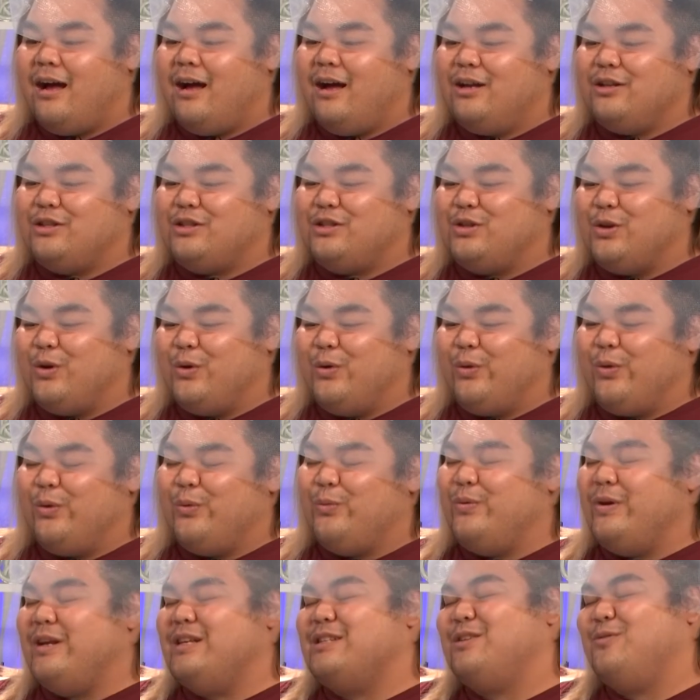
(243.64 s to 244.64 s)
So the
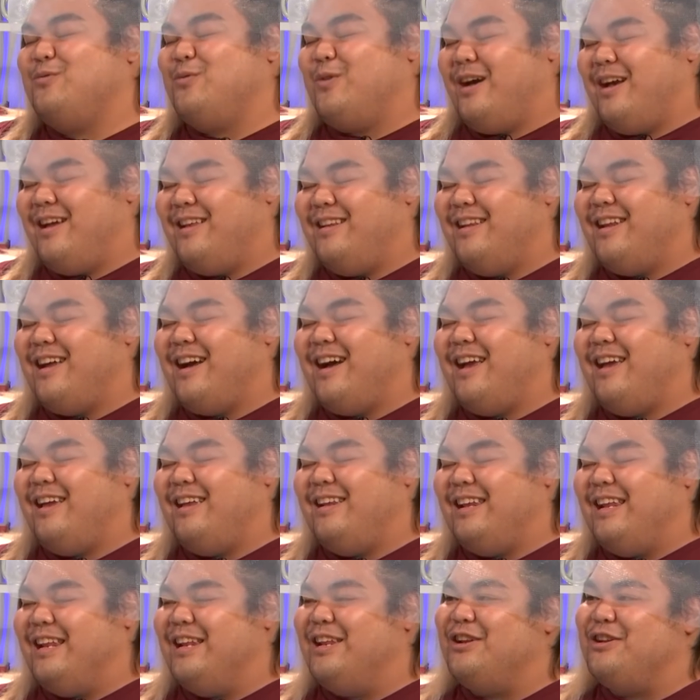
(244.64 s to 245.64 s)
reason why I
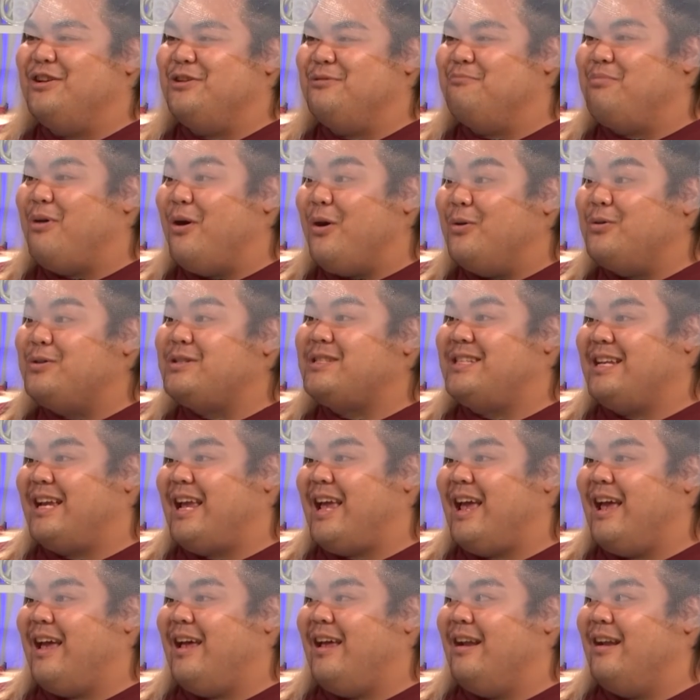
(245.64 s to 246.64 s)
needed to post
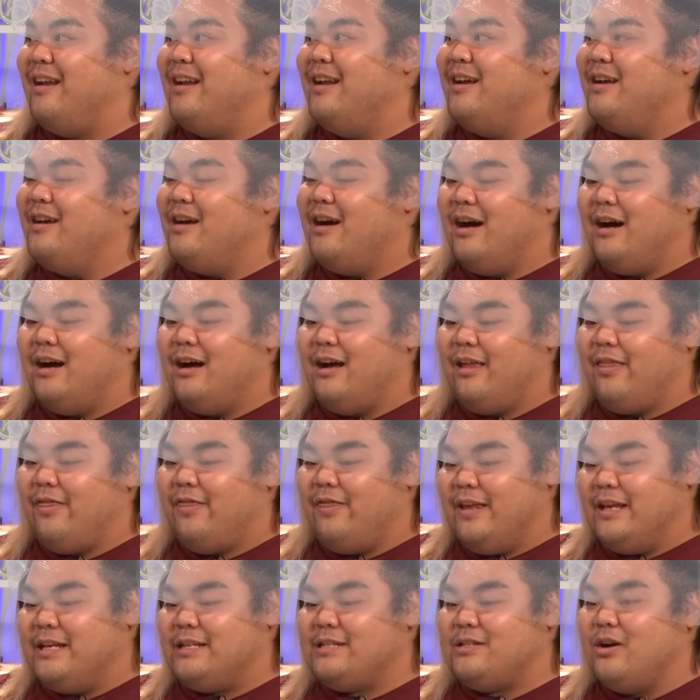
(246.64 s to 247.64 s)
again
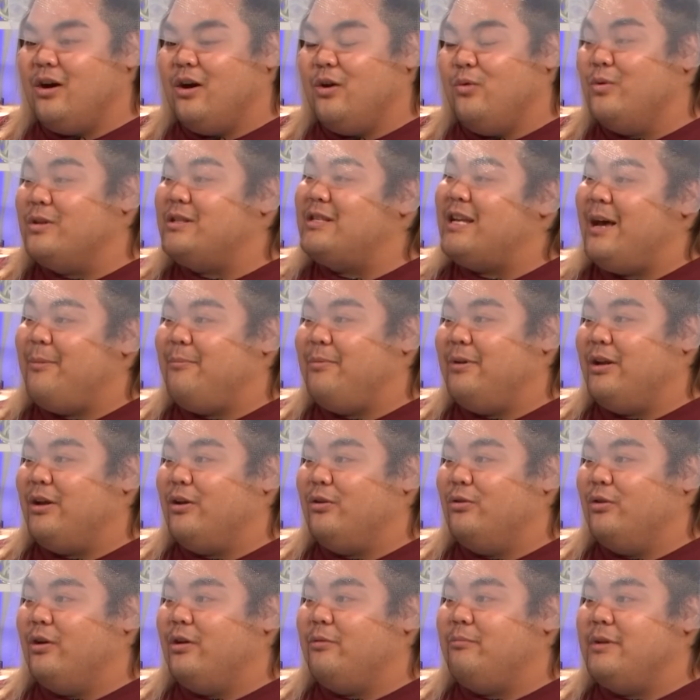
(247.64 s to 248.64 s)
this on what's happening in
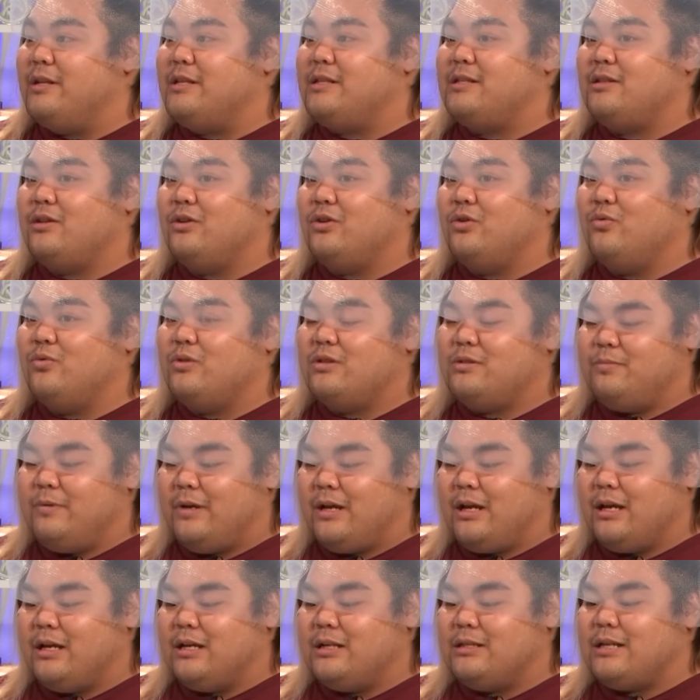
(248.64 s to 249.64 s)
Lloydminster was
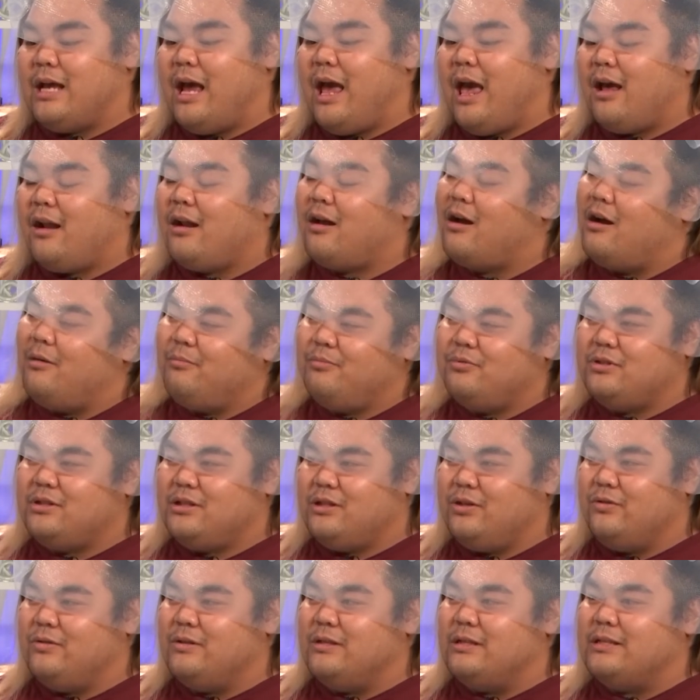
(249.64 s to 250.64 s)
because I had a couple
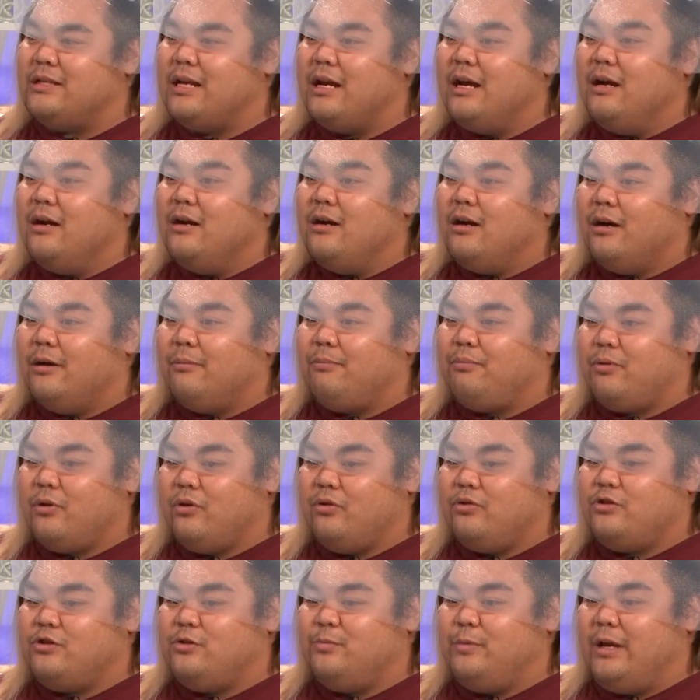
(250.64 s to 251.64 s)
students
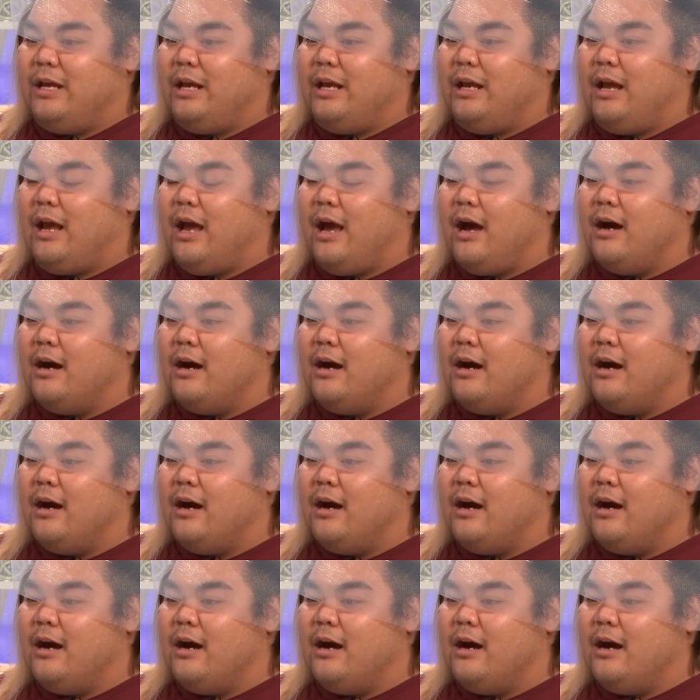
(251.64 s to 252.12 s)
approach me